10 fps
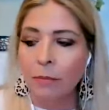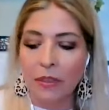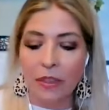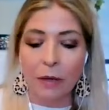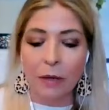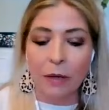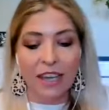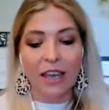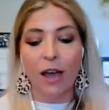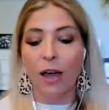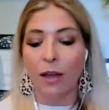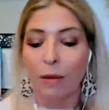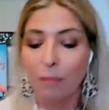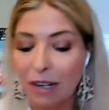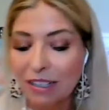But they would say, I,
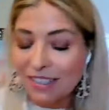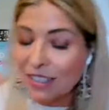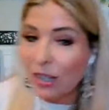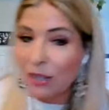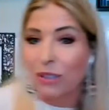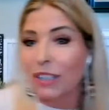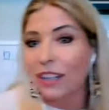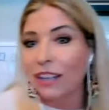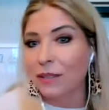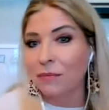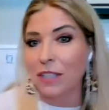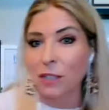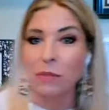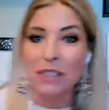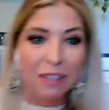but still, I'd really love something
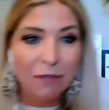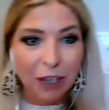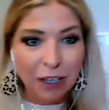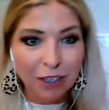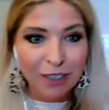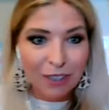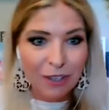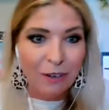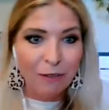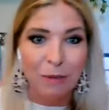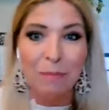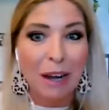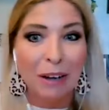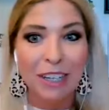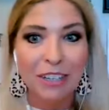specific, you know, for
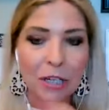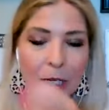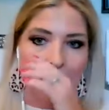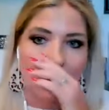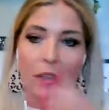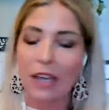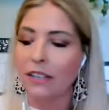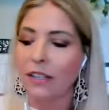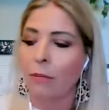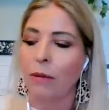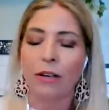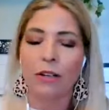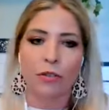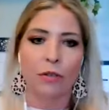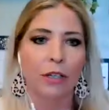marriage. And so that's how
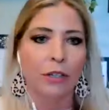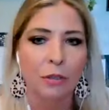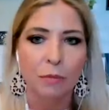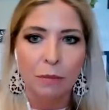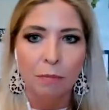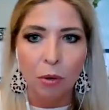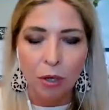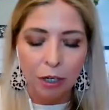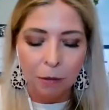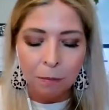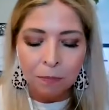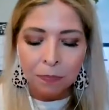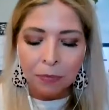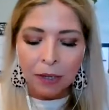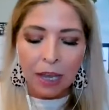Marriage Triggers was born
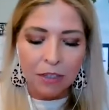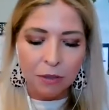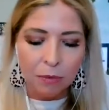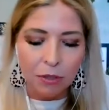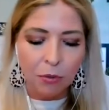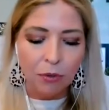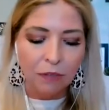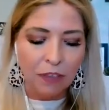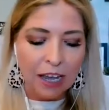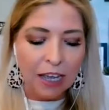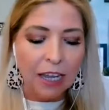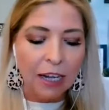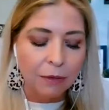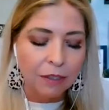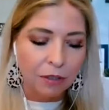as a result of that.
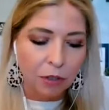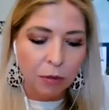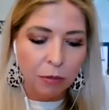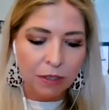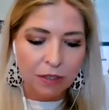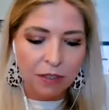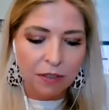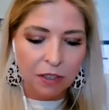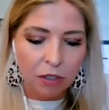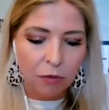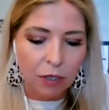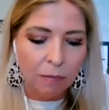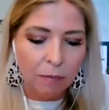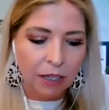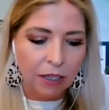And I was super resistant to
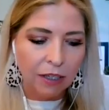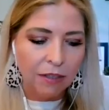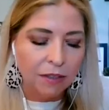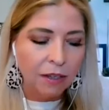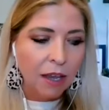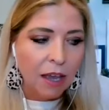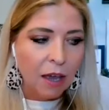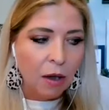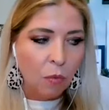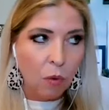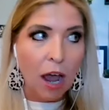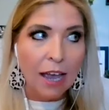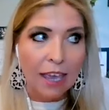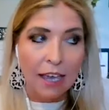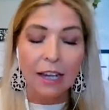it because
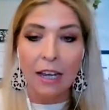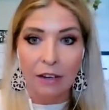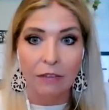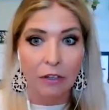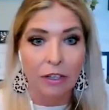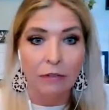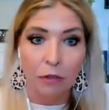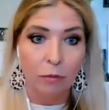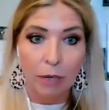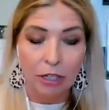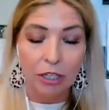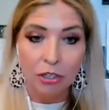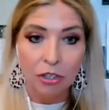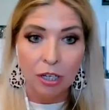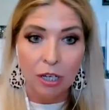I had had a very difficult
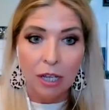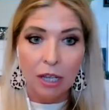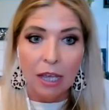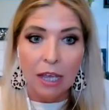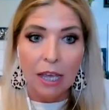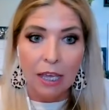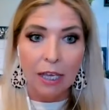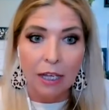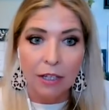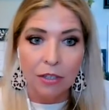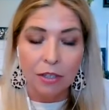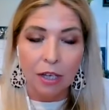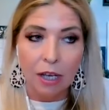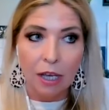marriage and